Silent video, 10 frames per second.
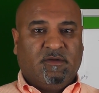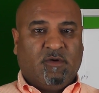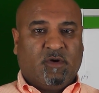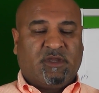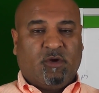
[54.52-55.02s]

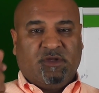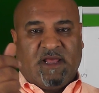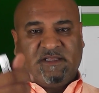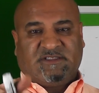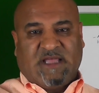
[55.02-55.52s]
Okay, or you got
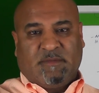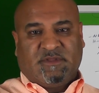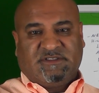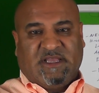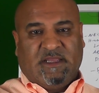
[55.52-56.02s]
to stop
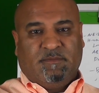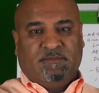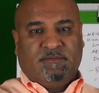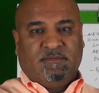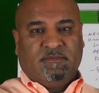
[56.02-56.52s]
the tape.
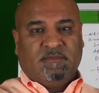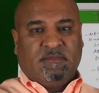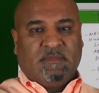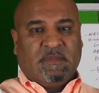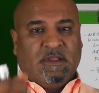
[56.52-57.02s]

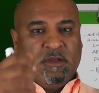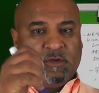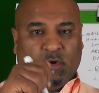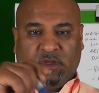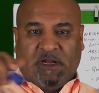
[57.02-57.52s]

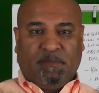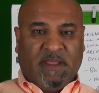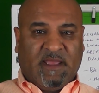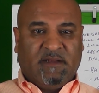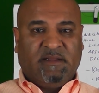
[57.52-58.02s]
Go get a
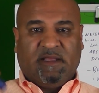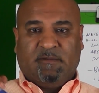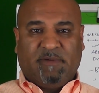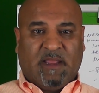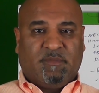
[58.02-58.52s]
pen and a
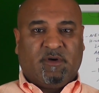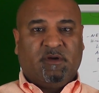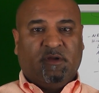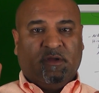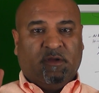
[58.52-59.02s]

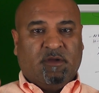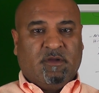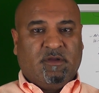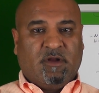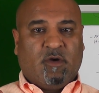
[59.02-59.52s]
paper,
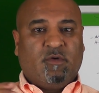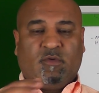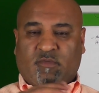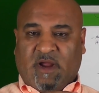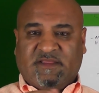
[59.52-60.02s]

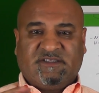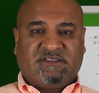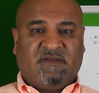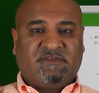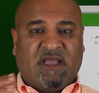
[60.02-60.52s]
write this
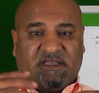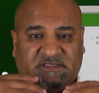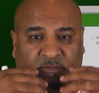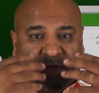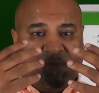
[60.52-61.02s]
stuff down, because
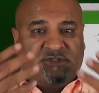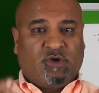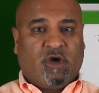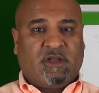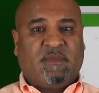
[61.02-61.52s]
I'm going to be
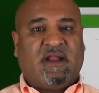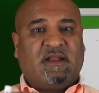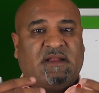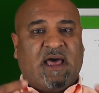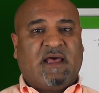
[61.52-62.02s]
talking about a
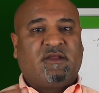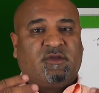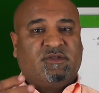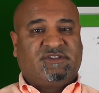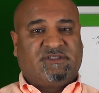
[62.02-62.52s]
lot of
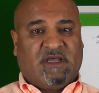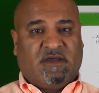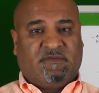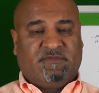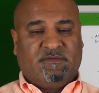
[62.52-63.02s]
good
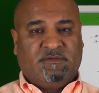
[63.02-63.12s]
stuff,